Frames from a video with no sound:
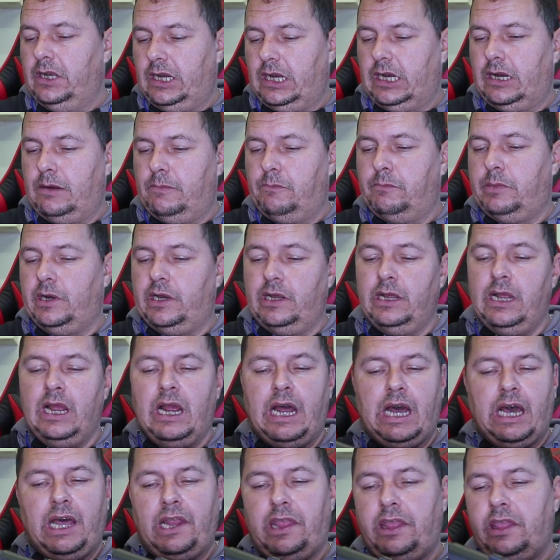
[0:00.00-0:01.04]
But
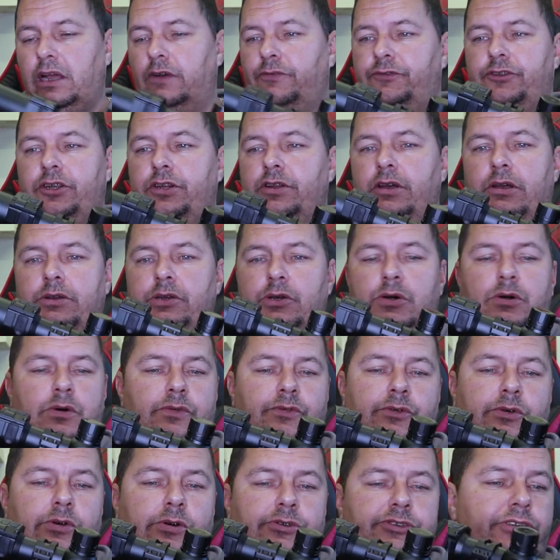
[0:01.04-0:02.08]
I'd love to know your
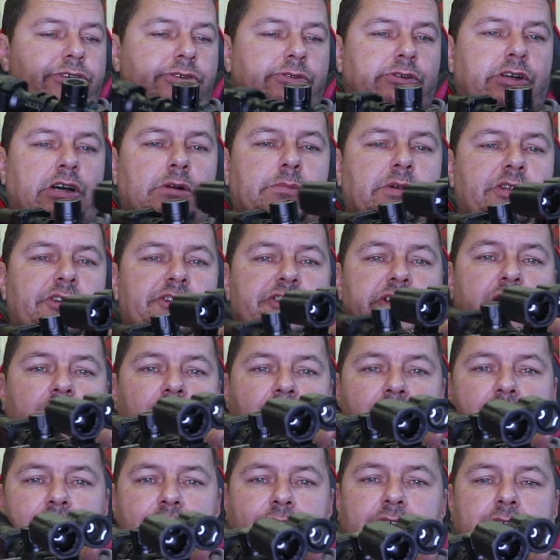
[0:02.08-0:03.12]
thoughts and your comments.
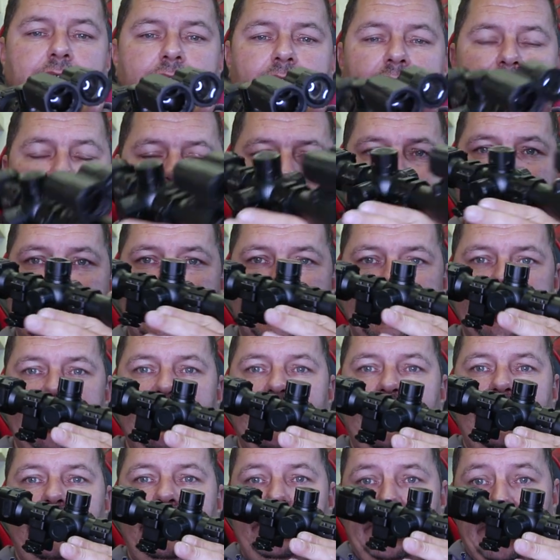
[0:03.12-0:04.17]
I think this is
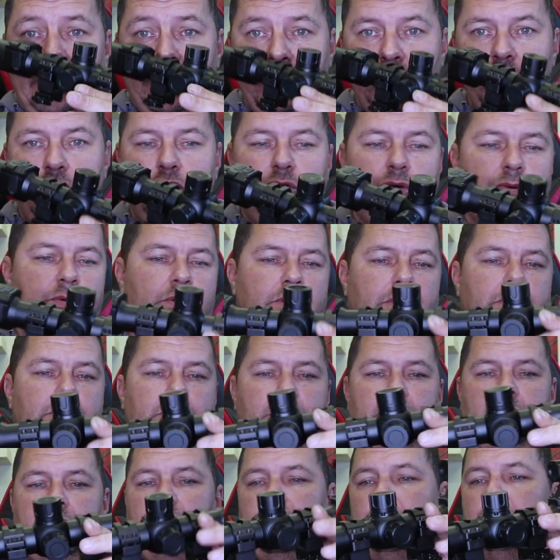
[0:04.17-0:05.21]
the new
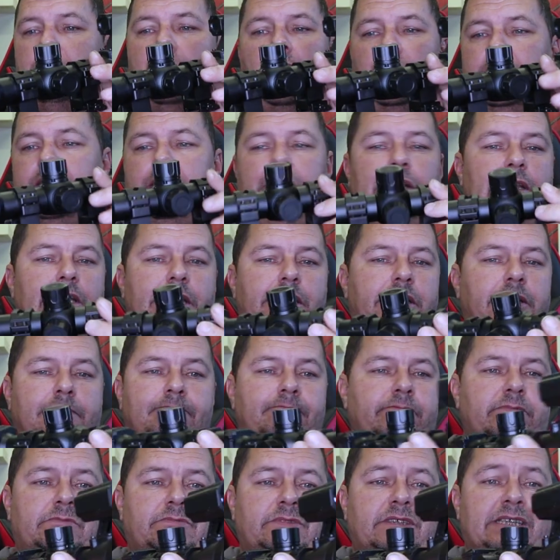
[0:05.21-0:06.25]
market leader.
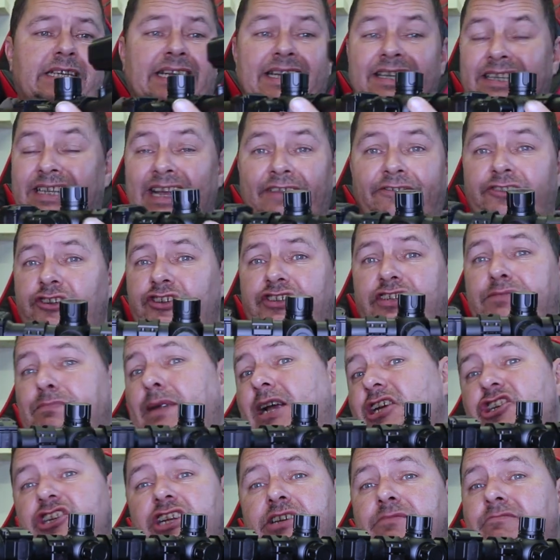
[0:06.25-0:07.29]
They just
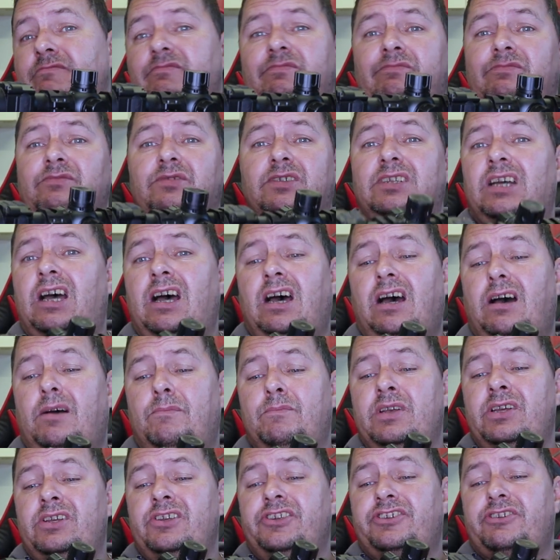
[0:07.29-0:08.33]
smashed it.
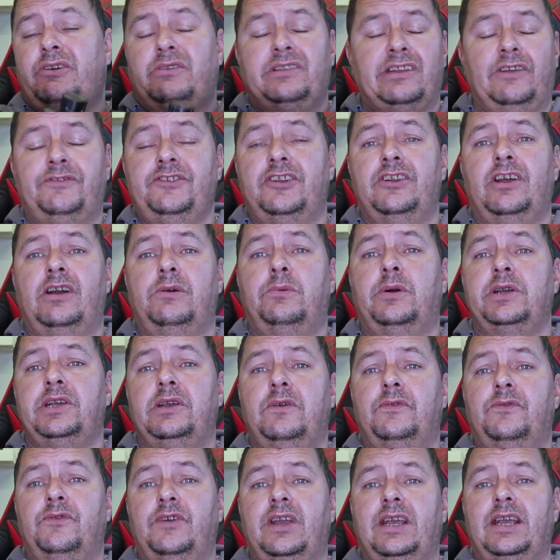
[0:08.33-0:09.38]
So I'd love to know what
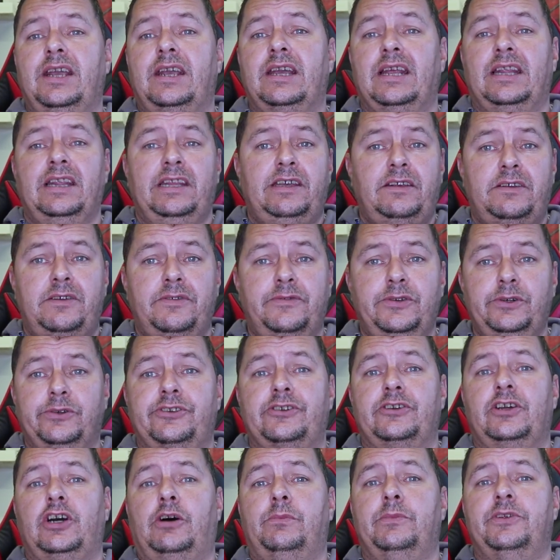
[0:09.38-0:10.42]
you think. Leave your
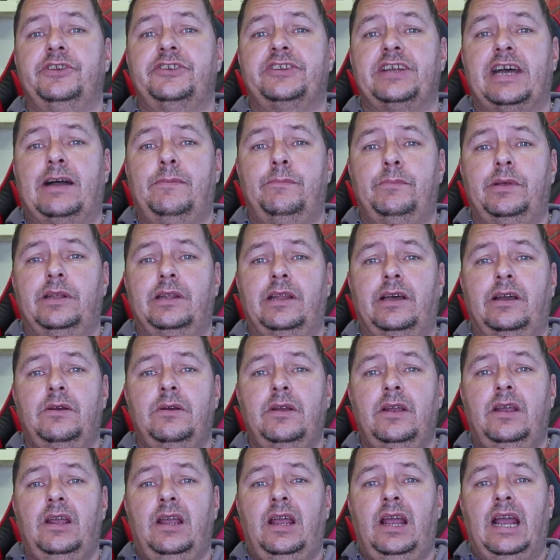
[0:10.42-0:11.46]
thoughts and comments down below,
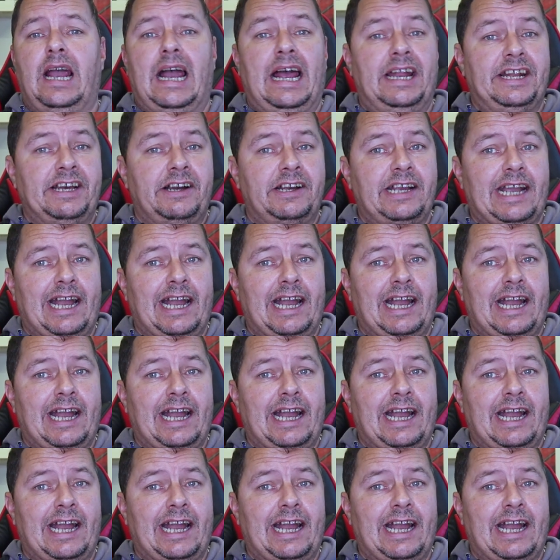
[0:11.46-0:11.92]
and I'll